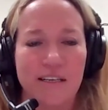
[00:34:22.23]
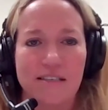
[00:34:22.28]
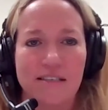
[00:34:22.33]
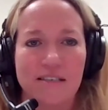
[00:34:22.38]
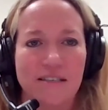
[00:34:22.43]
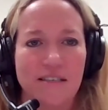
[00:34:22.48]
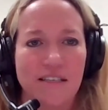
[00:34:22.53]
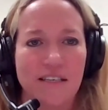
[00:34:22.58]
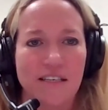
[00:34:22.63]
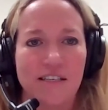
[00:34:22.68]
It's a
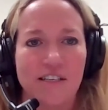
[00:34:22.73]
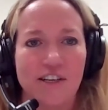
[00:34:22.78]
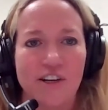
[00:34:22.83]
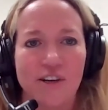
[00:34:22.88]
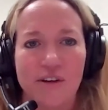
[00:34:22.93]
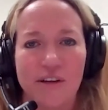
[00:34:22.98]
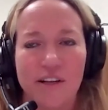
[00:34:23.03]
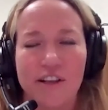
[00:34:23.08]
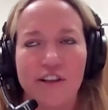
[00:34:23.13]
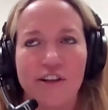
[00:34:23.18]
skill you
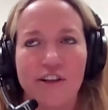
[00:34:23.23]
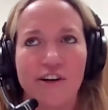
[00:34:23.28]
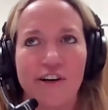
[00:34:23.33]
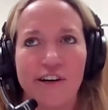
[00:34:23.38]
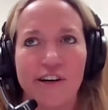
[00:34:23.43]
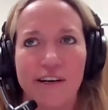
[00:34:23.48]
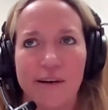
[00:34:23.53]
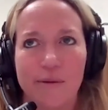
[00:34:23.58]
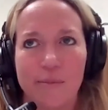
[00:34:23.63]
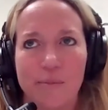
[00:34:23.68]
can
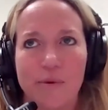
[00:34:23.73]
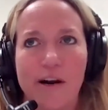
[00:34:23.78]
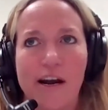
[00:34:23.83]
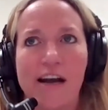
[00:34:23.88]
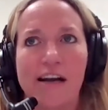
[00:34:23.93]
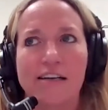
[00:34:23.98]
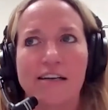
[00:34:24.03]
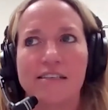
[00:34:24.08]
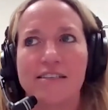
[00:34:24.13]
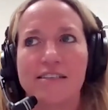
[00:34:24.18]
learn and
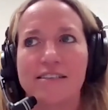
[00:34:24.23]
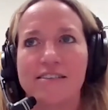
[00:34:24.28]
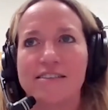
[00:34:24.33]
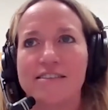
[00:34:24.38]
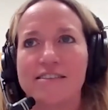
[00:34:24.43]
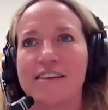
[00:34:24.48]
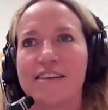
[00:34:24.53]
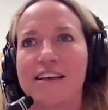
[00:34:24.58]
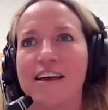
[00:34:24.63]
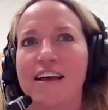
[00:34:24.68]
practice
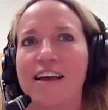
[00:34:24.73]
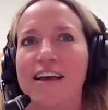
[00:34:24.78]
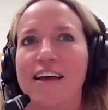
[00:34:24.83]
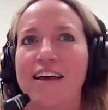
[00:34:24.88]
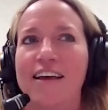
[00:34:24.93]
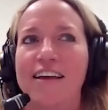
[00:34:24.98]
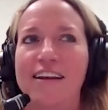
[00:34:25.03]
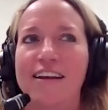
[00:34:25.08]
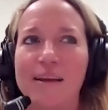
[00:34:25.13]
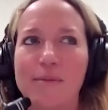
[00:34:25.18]

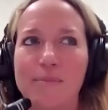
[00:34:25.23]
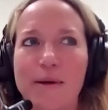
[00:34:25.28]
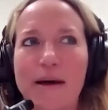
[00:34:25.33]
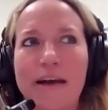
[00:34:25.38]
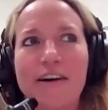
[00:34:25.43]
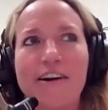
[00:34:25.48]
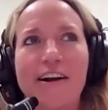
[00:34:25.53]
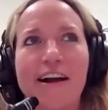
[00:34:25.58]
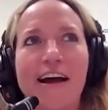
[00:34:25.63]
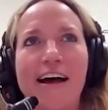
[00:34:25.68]
and get
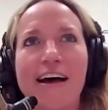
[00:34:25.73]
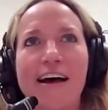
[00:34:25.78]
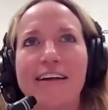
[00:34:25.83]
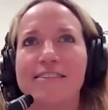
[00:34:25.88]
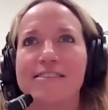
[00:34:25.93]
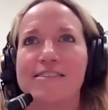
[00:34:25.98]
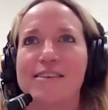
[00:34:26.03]
better at.